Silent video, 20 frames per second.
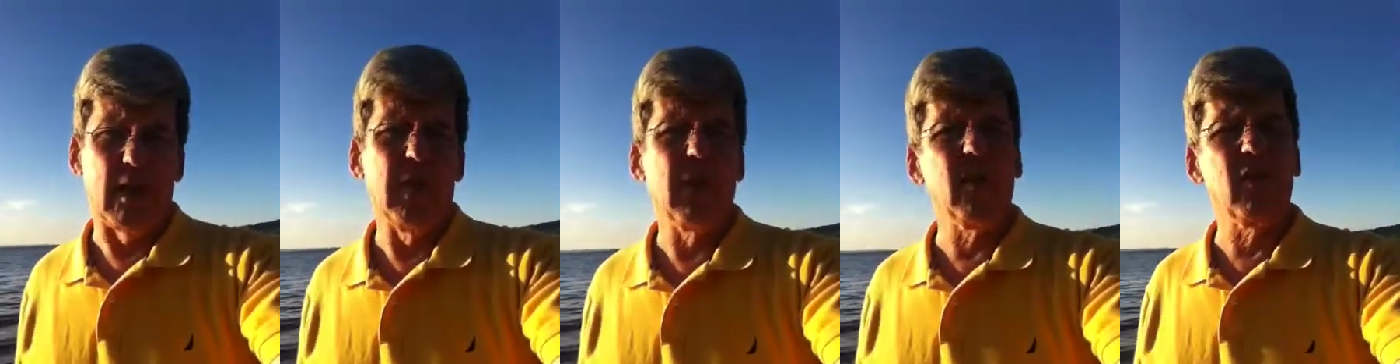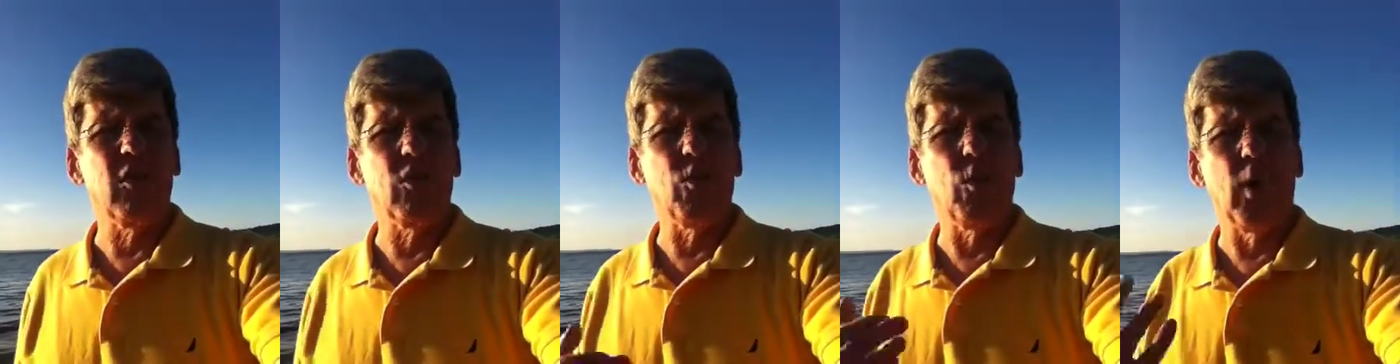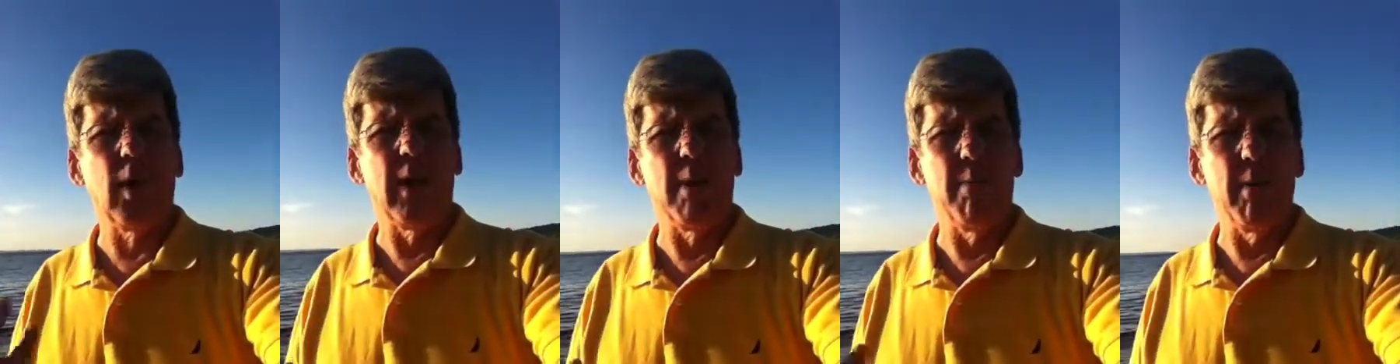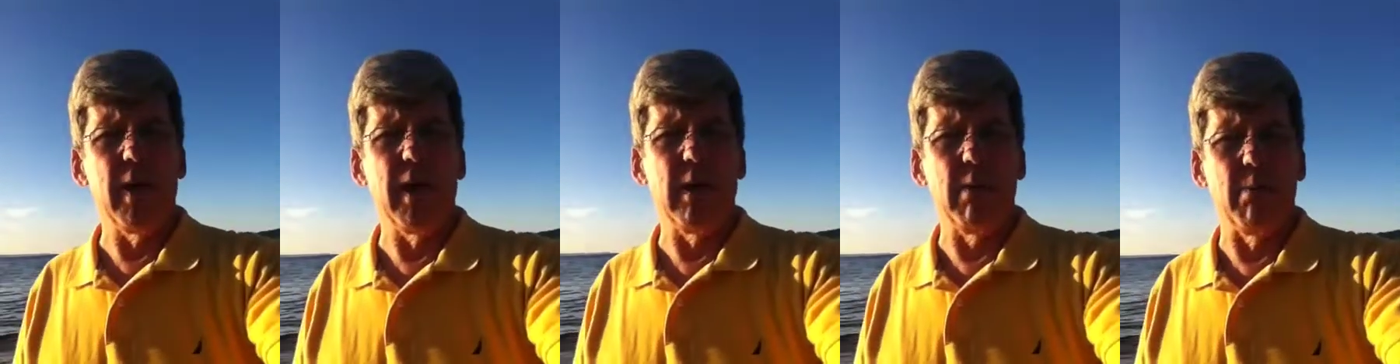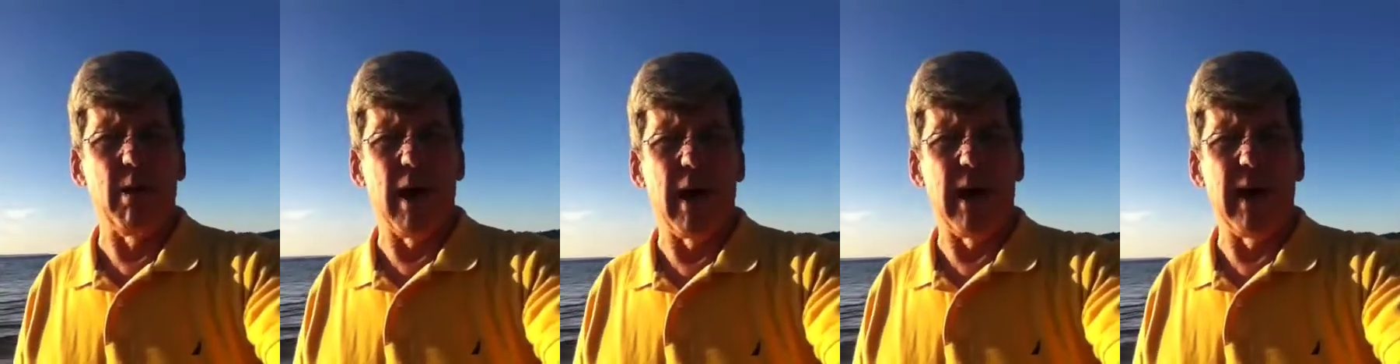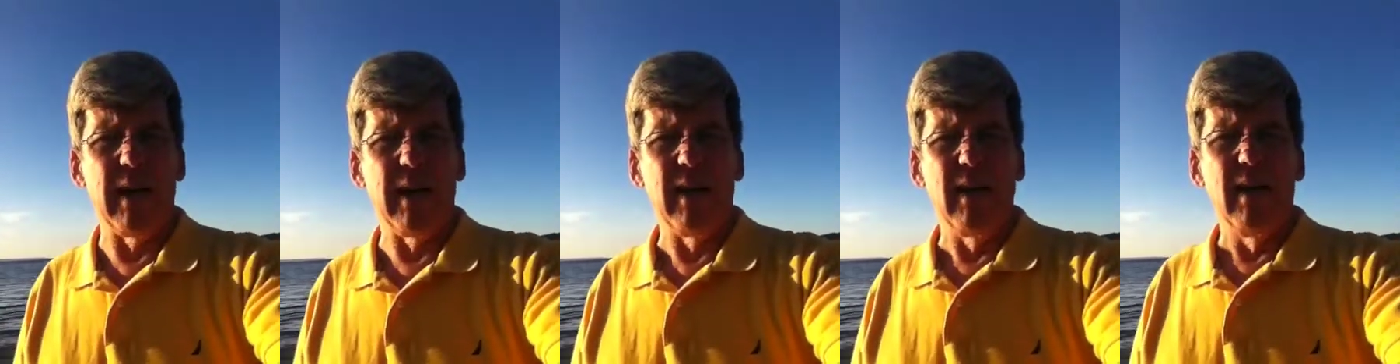And this is what I mean
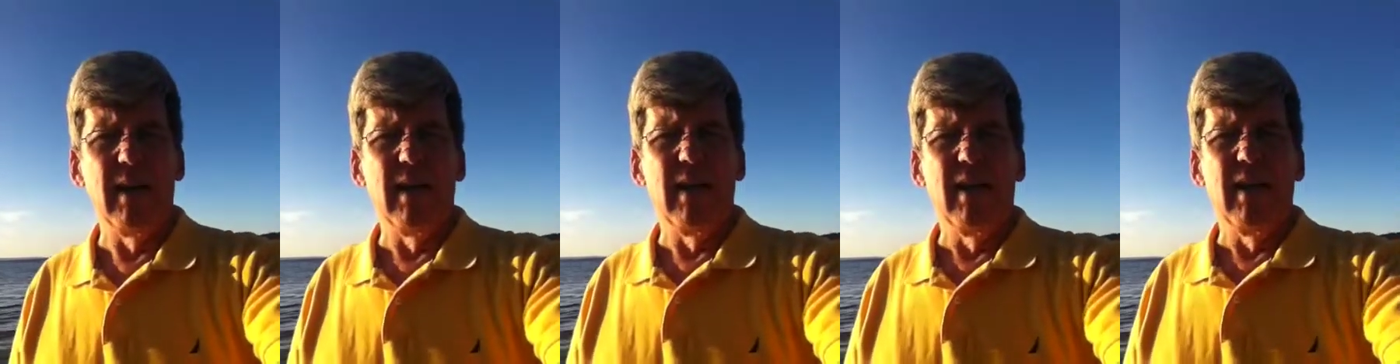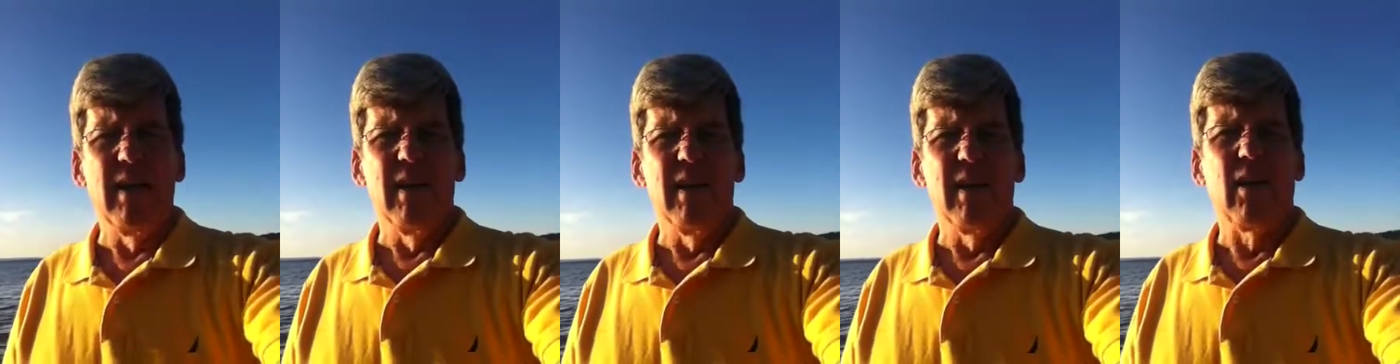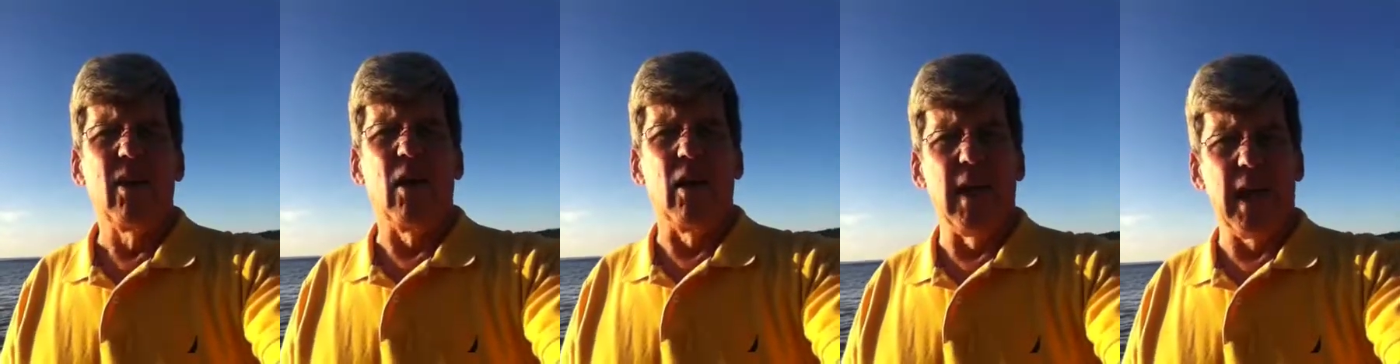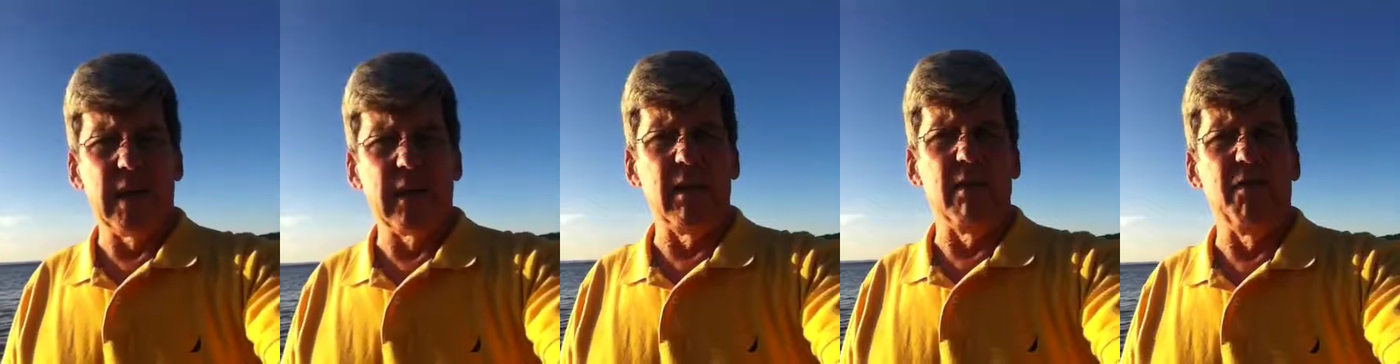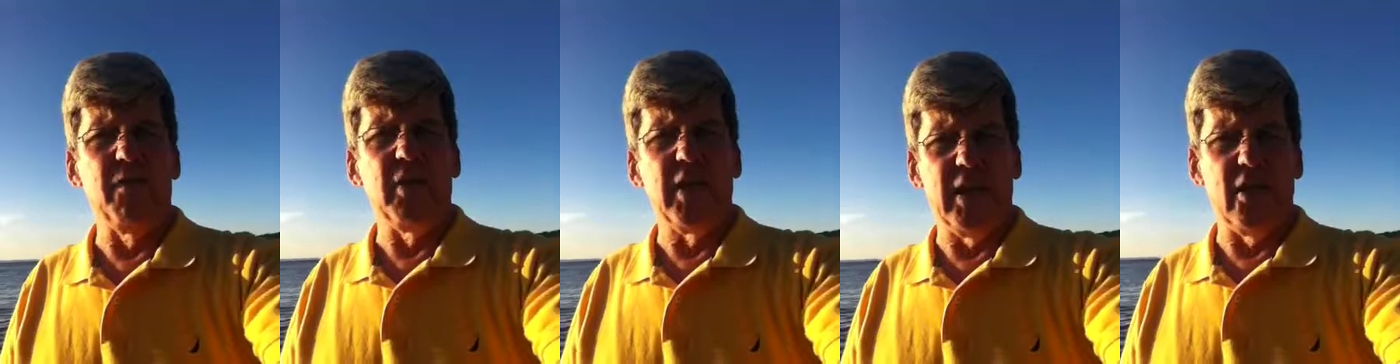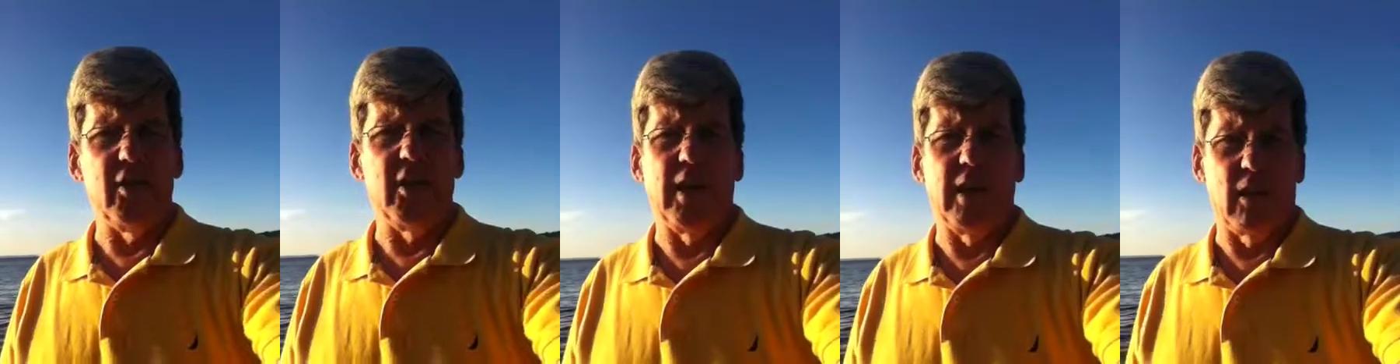by collective
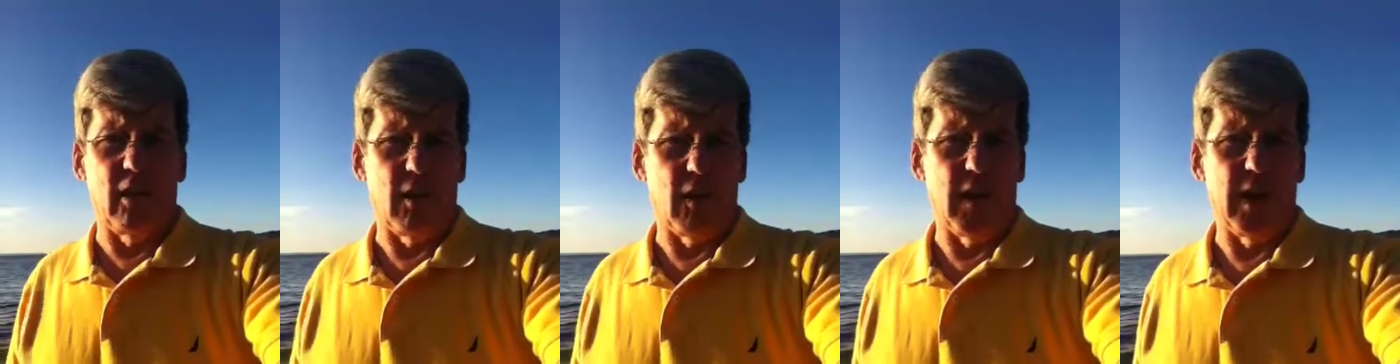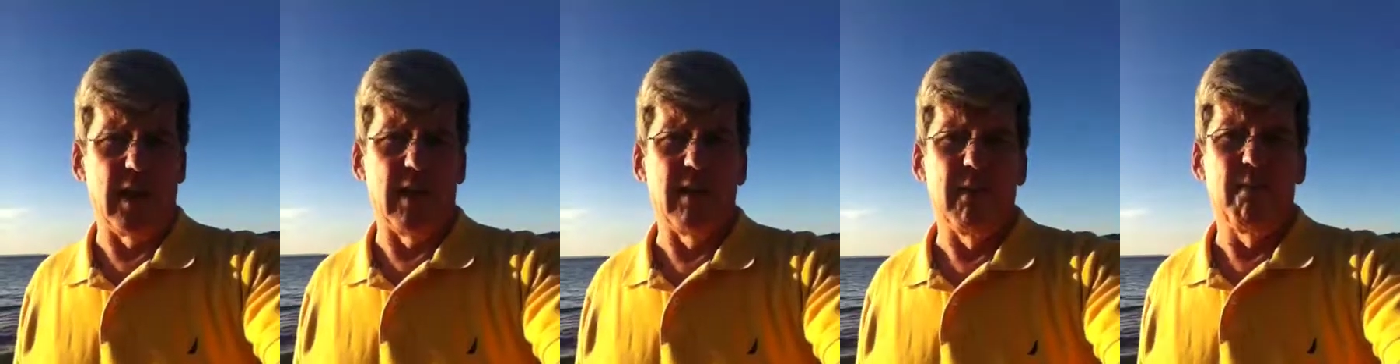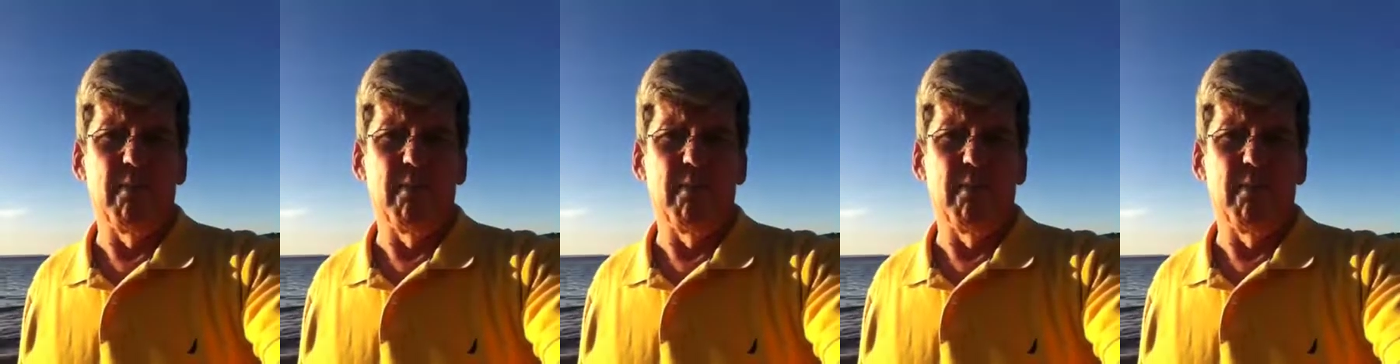teaching and learning.